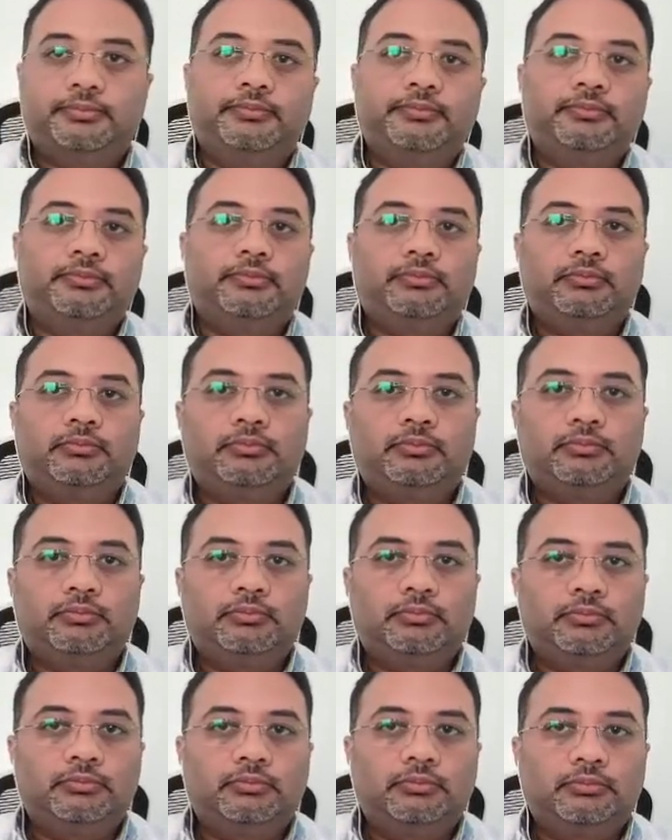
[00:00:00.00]

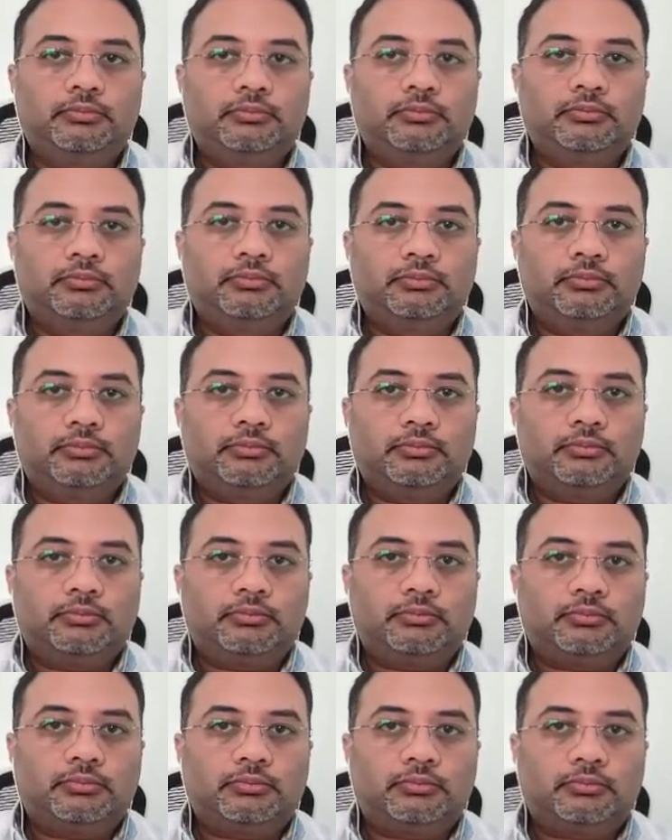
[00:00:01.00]

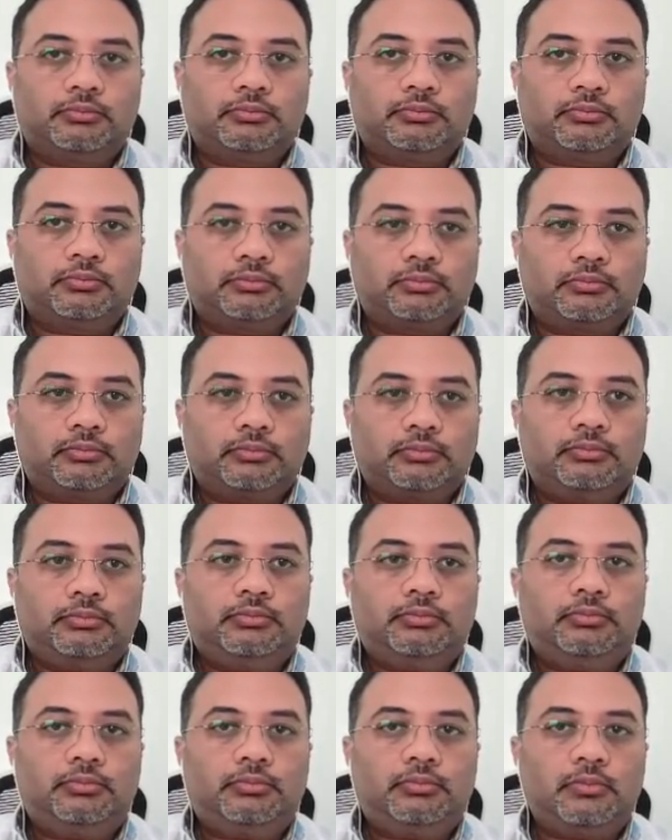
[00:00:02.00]

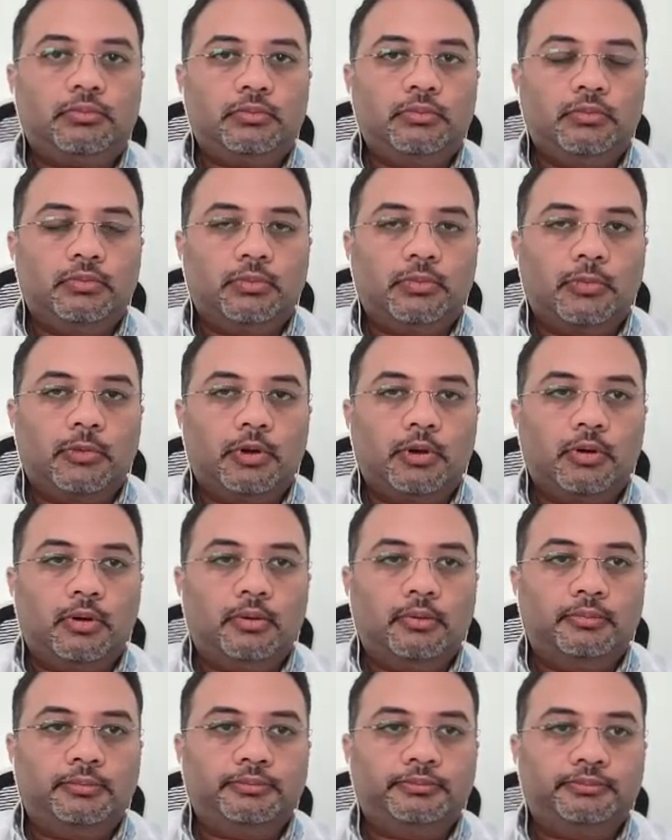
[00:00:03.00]

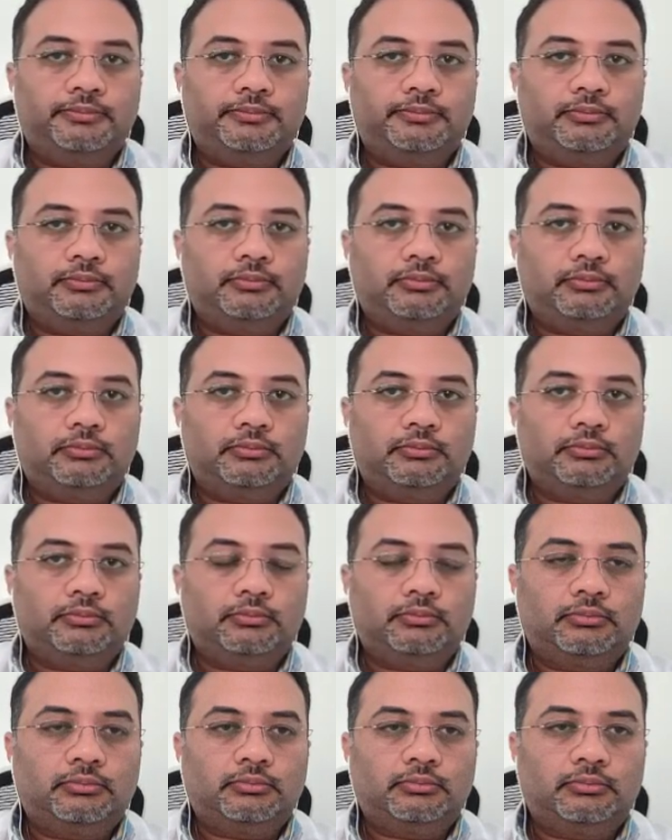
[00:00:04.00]

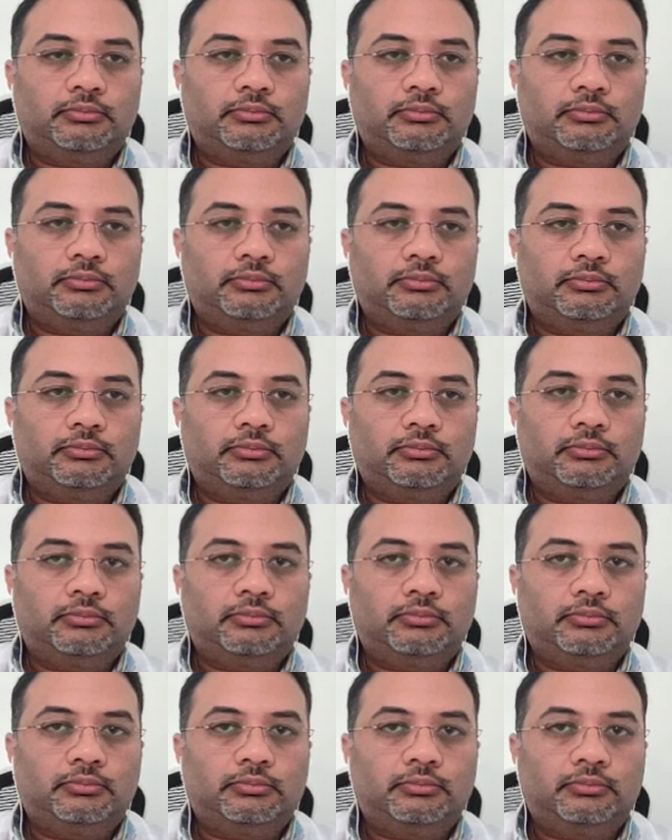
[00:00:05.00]

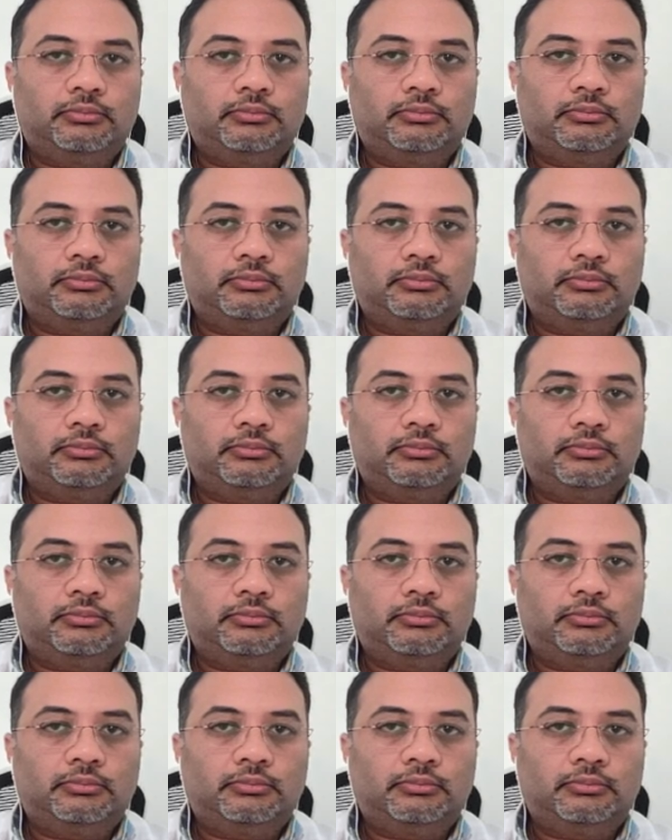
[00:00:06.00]
This person isn't speaking.